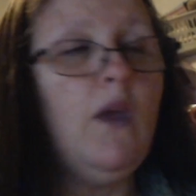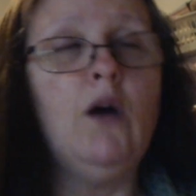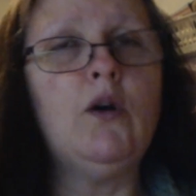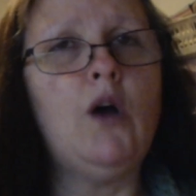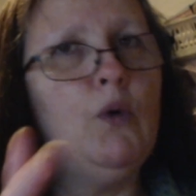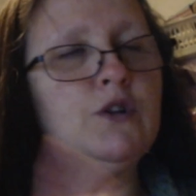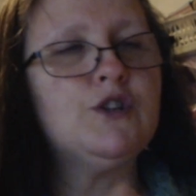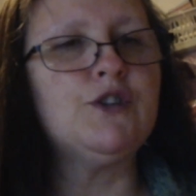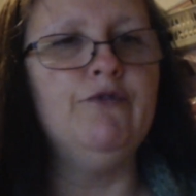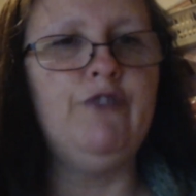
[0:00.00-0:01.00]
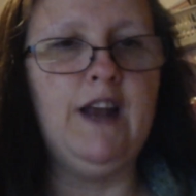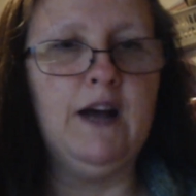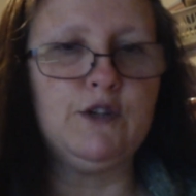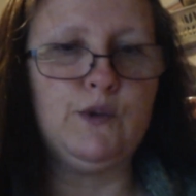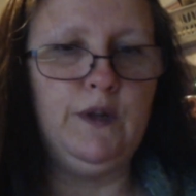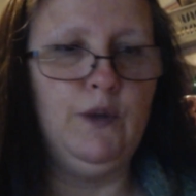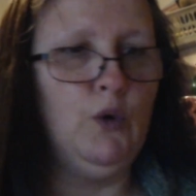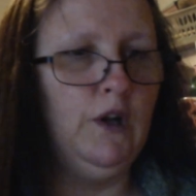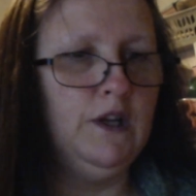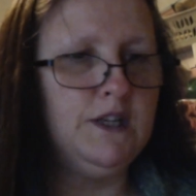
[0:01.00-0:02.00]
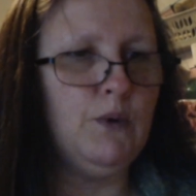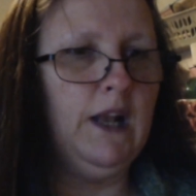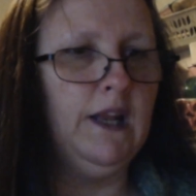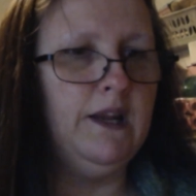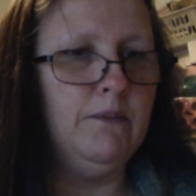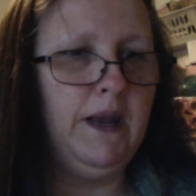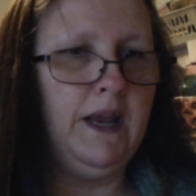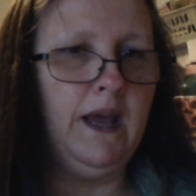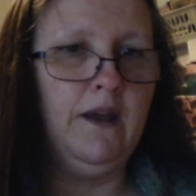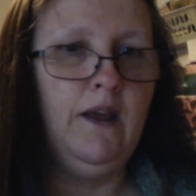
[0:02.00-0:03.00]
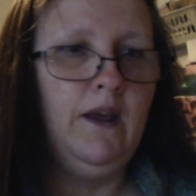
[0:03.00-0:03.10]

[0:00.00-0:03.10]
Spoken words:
I'll go on something else with the wool as well in a minute.